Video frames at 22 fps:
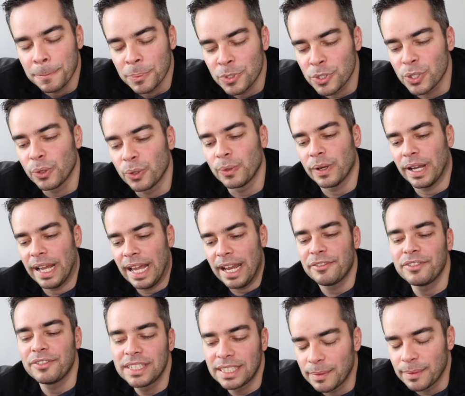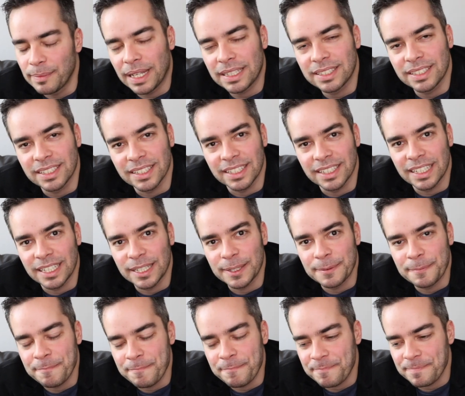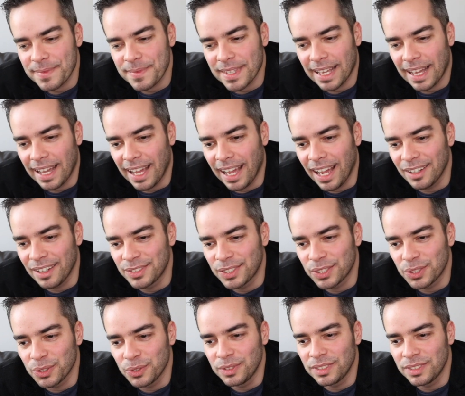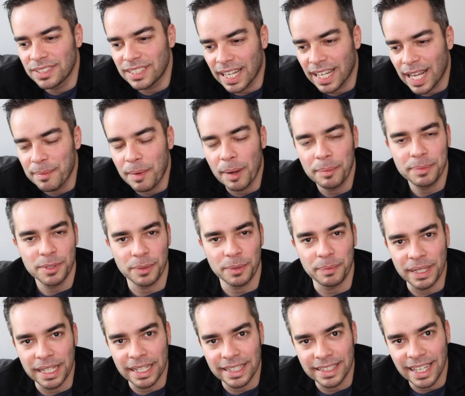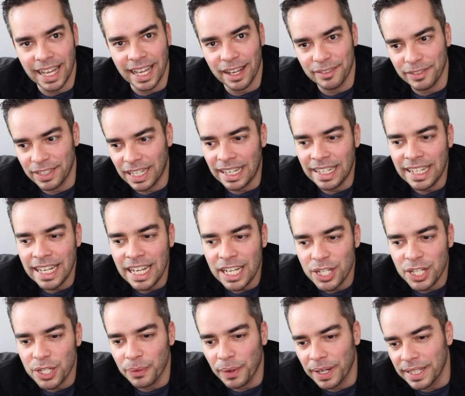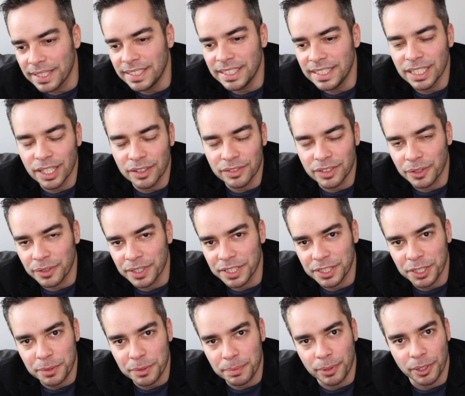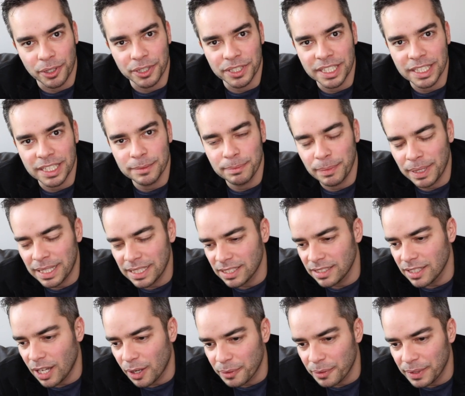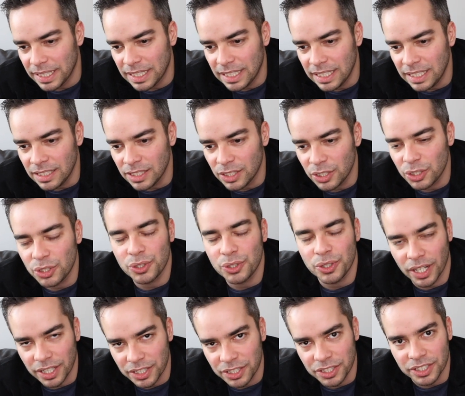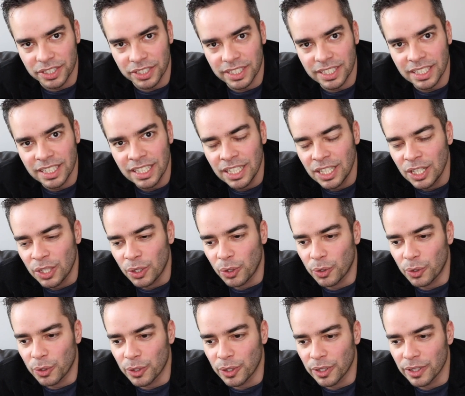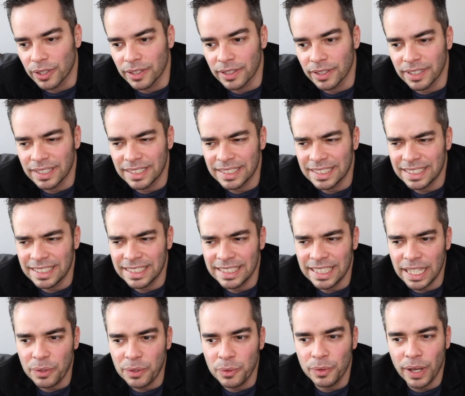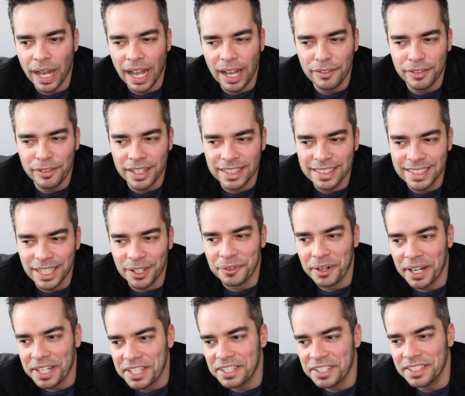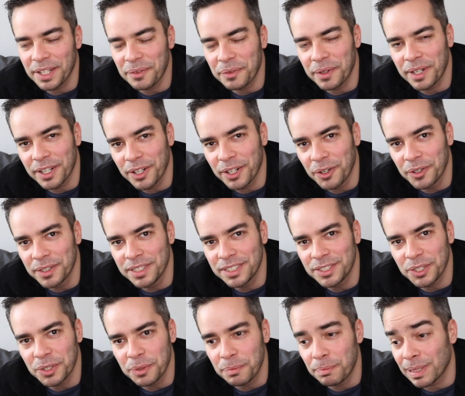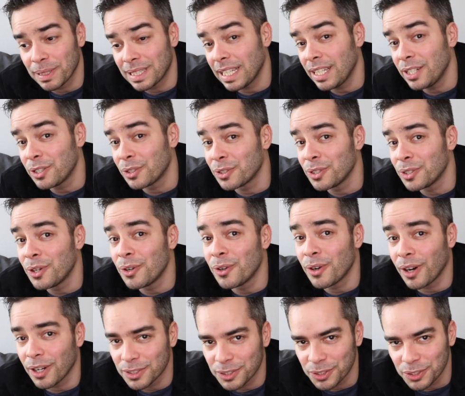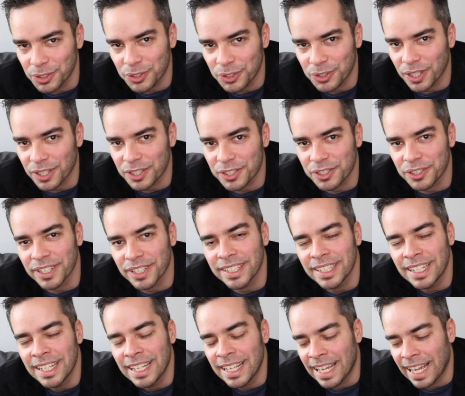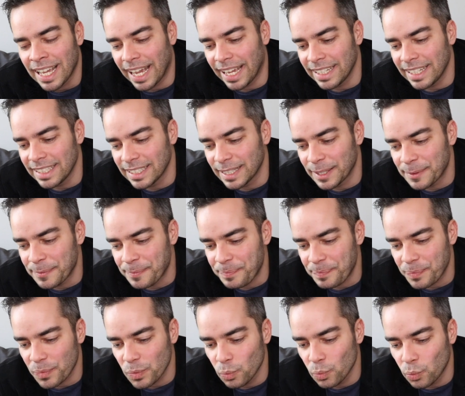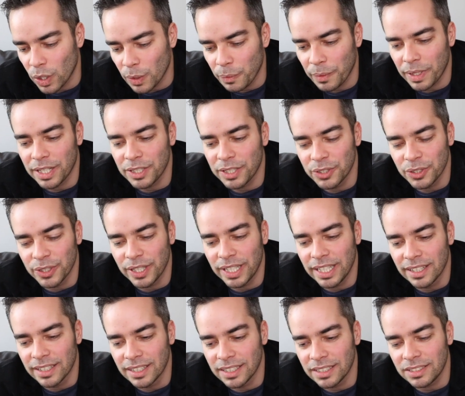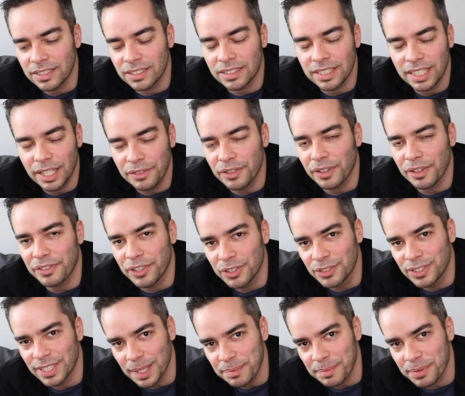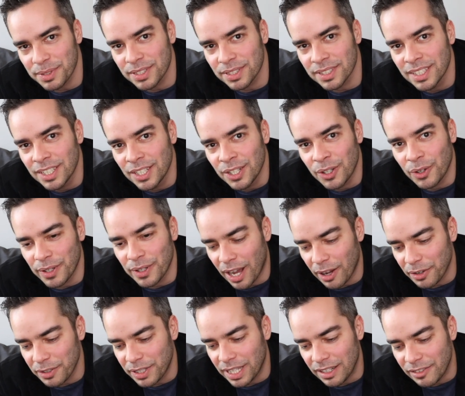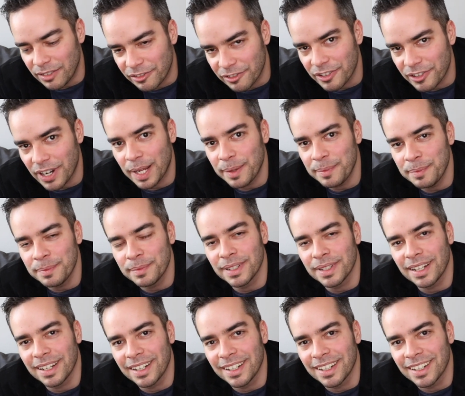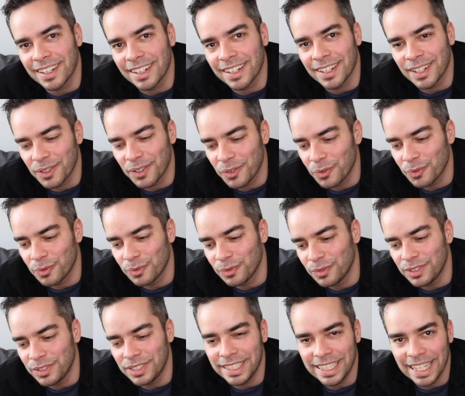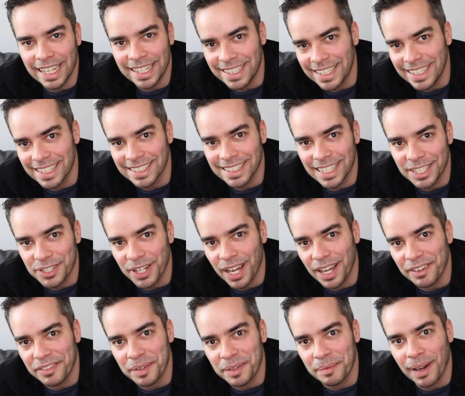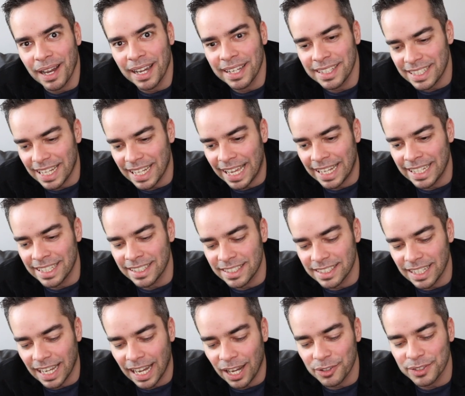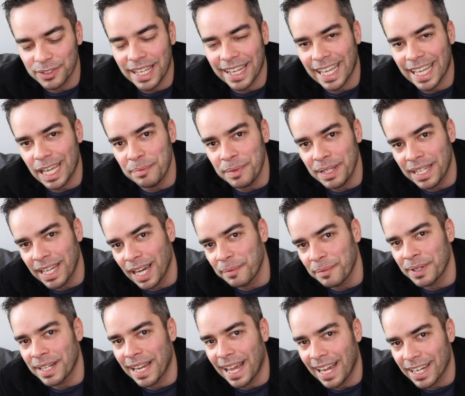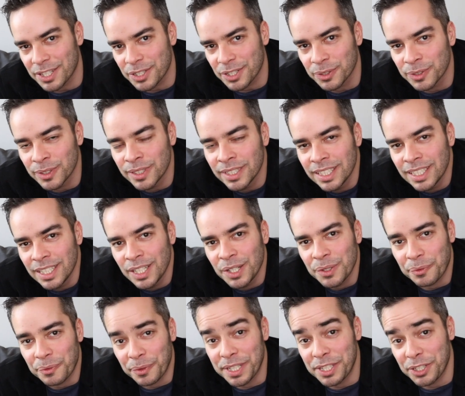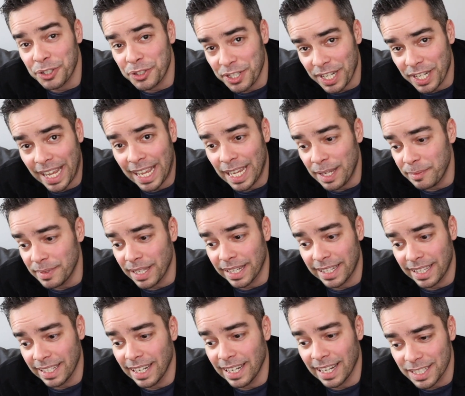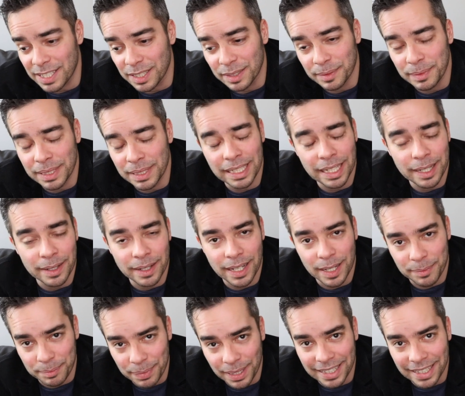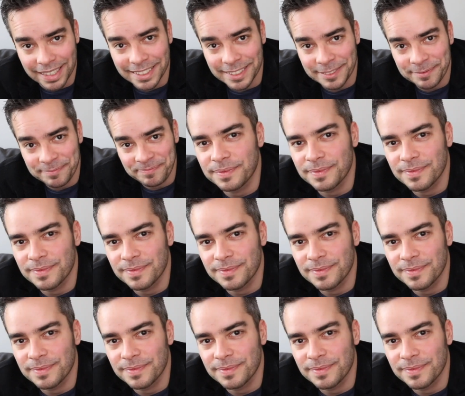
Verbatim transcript: So every semester, um, I have students that come up to me and they have an initial idea of their research project, but it's not really structured, or they have a direction they want to go into, but they don't know how to structure it. And um, what I want to do here is give you a few tips on how you can frame uh, the ideas that you have in mind and how that can become an actual research aim that can actually be applied.